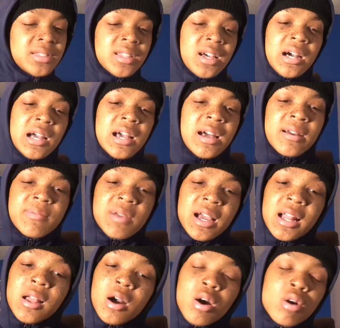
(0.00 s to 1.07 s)
y'all. I got I got a
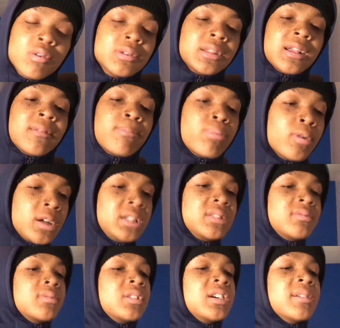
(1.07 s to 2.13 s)
whole lot of pranks
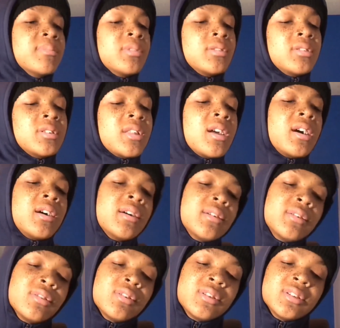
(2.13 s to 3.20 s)
coming up, dog. You
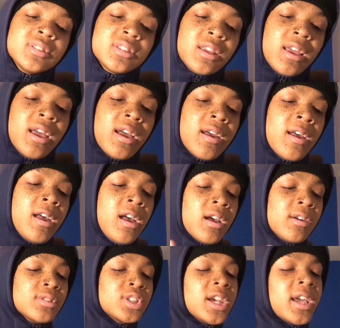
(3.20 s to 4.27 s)
know what I'm saying? I'm
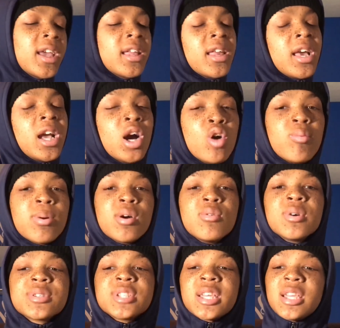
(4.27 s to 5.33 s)
trying to get the GoPro.
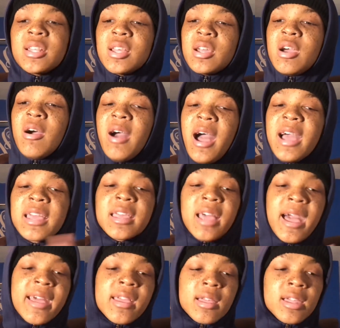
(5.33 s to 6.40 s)
Once I get the GoPro, I can, I
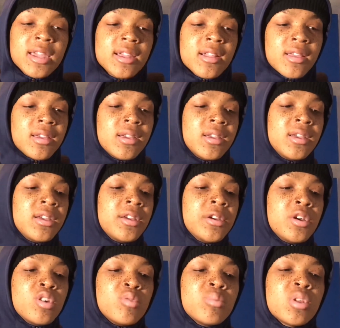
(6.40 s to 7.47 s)
can get it,
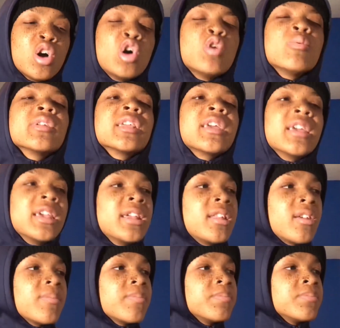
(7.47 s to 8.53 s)
but I don't want to get it
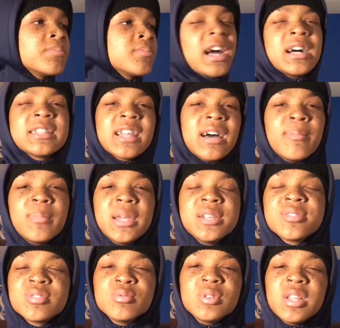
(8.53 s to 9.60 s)
I'm not
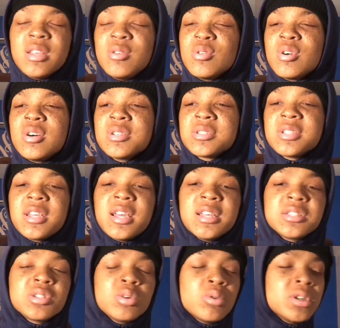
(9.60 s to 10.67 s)
messing with it. You know what I'm saying?
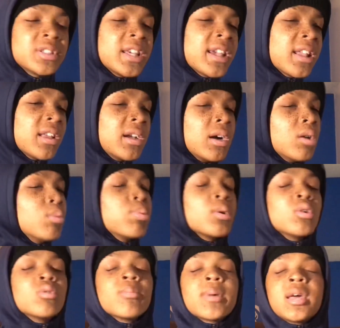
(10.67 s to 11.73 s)
So once I get the
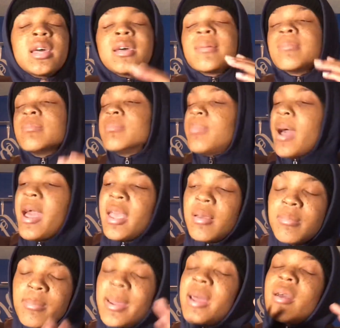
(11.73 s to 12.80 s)
GoPro, man, bank,
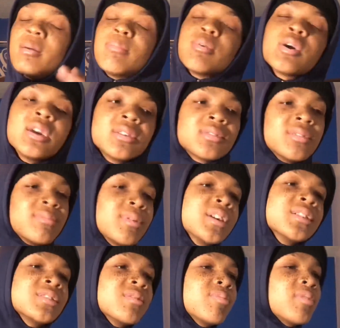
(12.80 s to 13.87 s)
man, pranks on
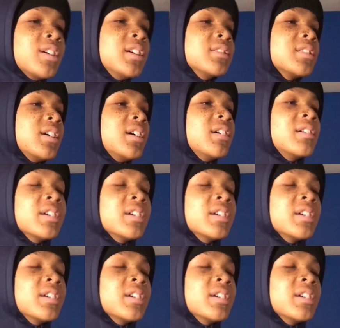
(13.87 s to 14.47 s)
pranks on pranks, dog.